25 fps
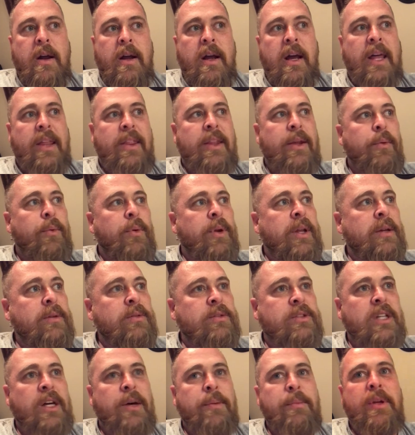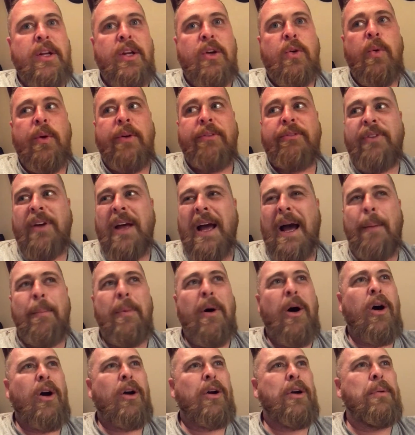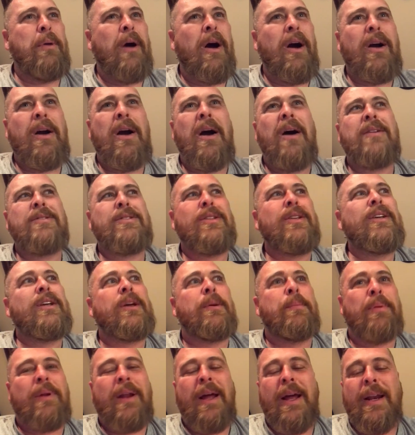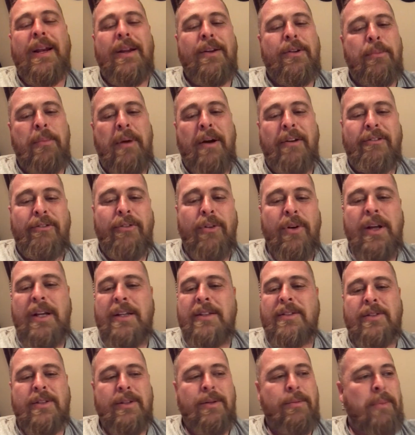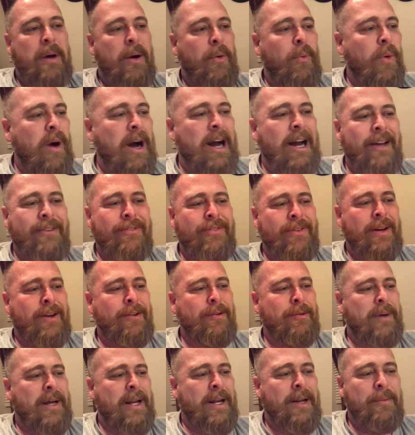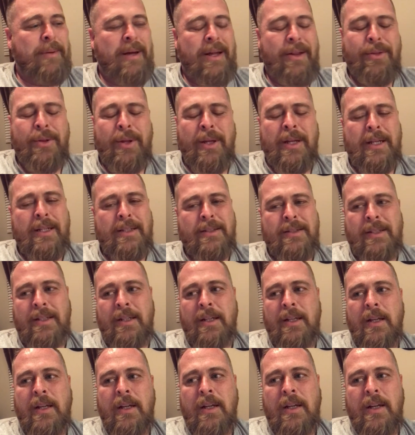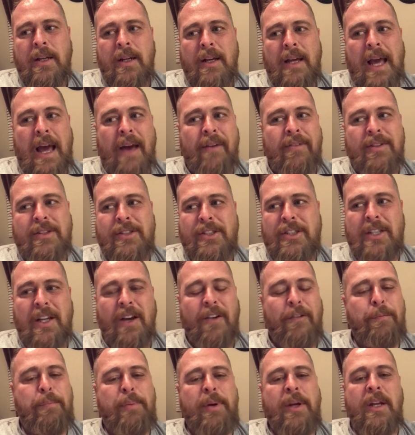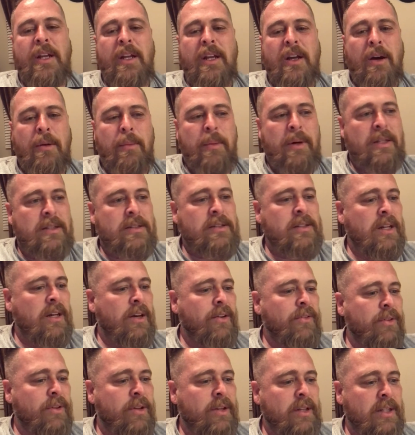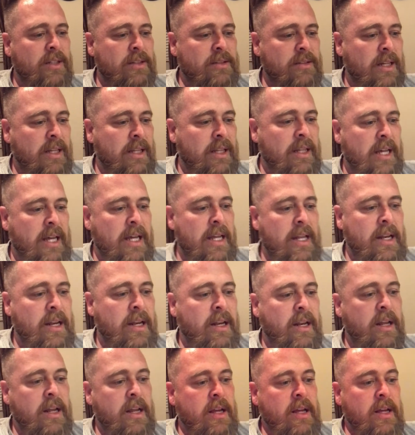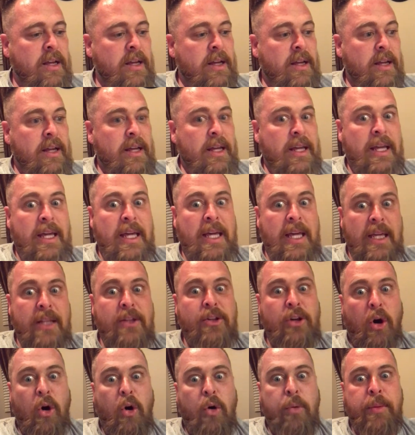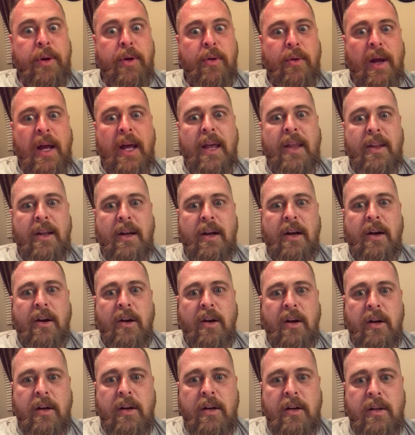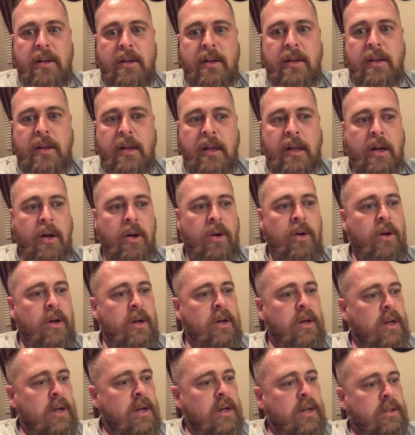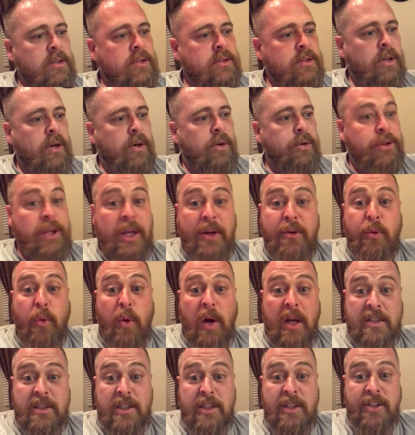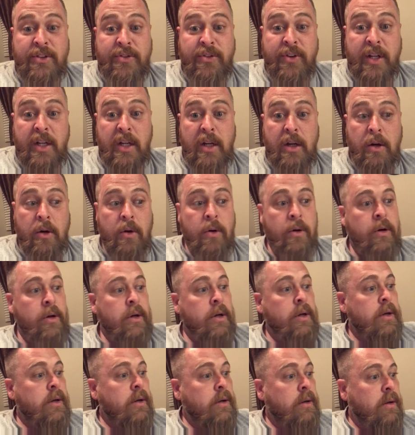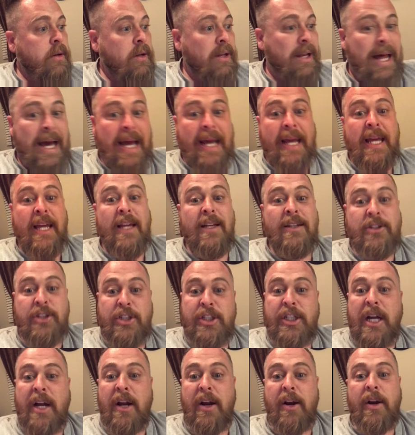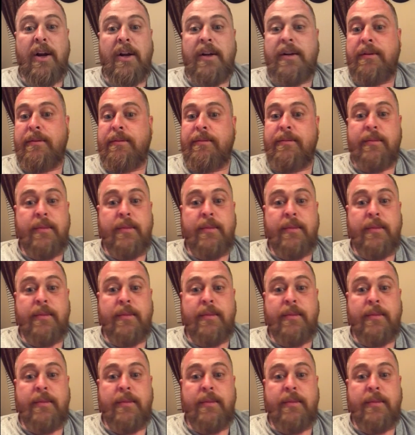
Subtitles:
And then when he was telling me to quit, I'm constantly complaining to my friends and my wife and everybody about things and having self-pity on myself and things like that. And he told me right there, you know. So thanks for watching this video. Like it, share it.